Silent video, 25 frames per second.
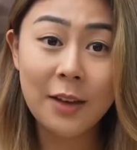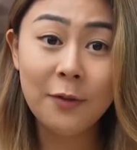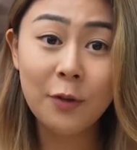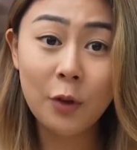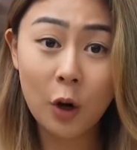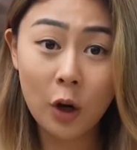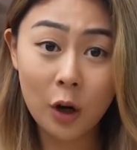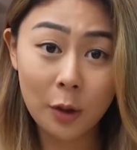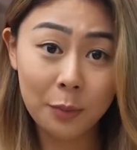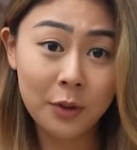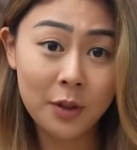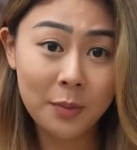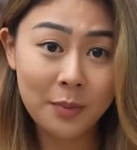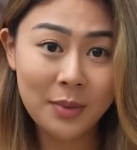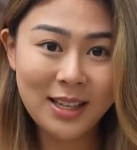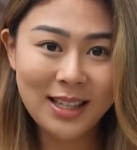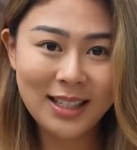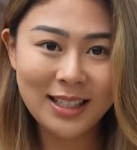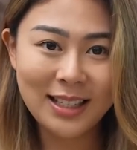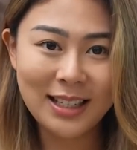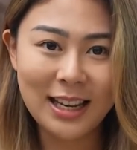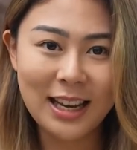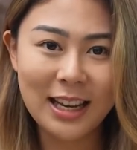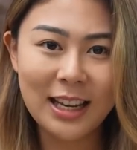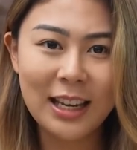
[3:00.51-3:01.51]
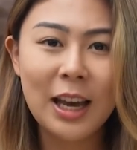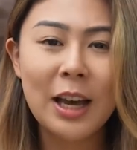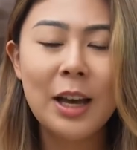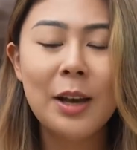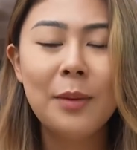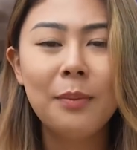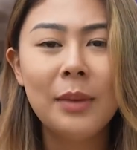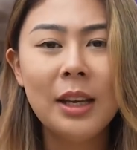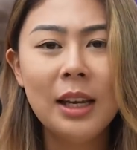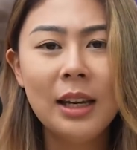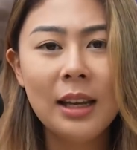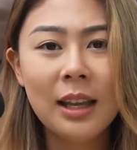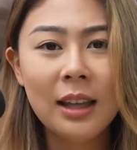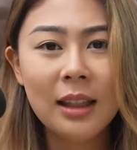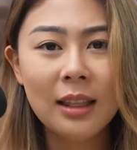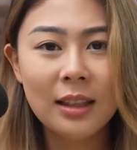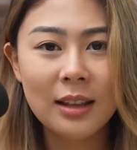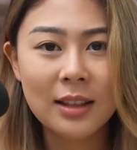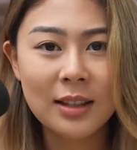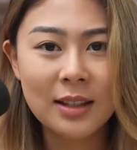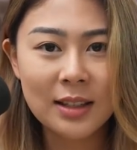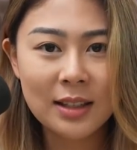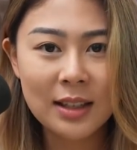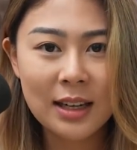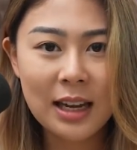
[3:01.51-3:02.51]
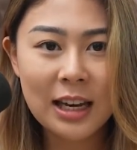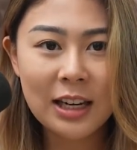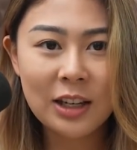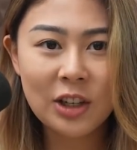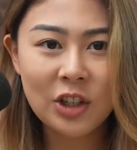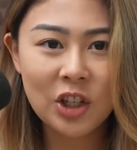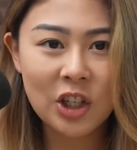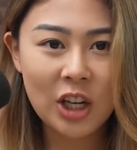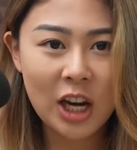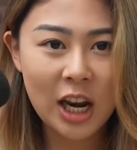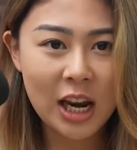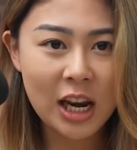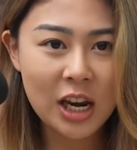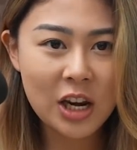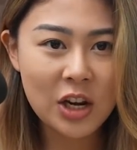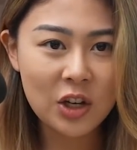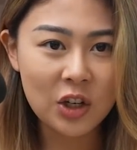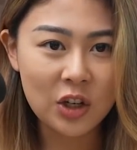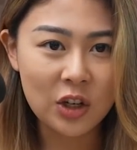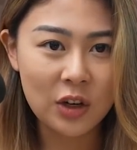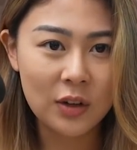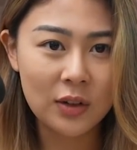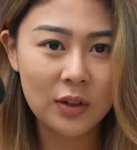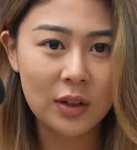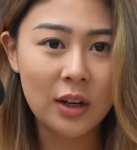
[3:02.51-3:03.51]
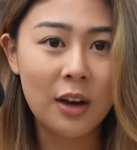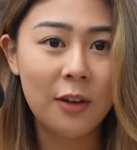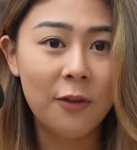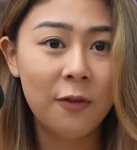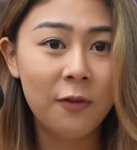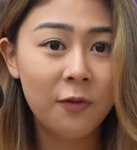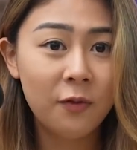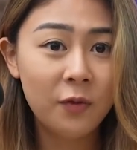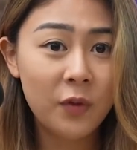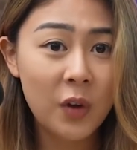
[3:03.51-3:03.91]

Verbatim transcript: And for optimistic, meaning the state changes are